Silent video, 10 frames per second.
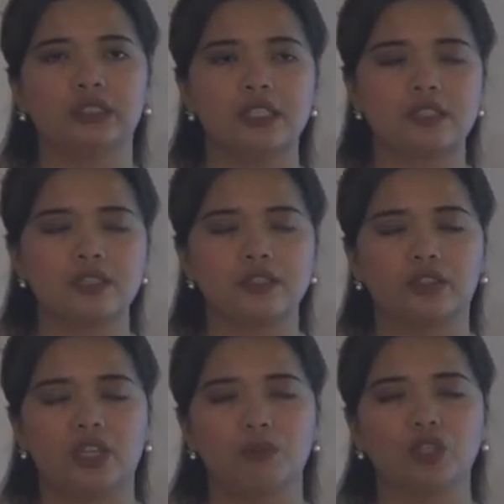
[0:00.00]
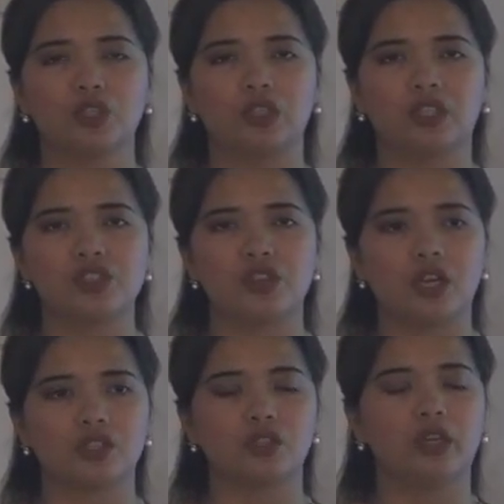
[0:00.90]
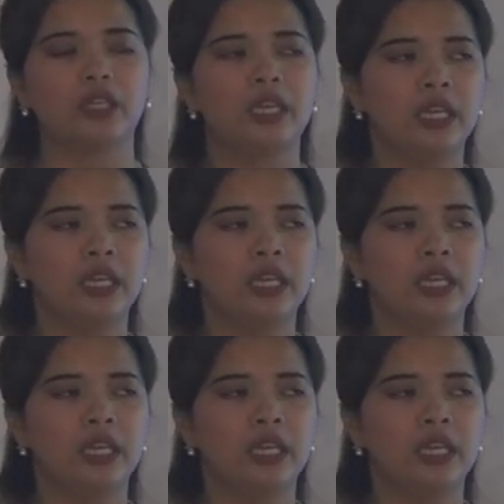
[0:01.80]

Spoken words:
the distance learning modular instruction,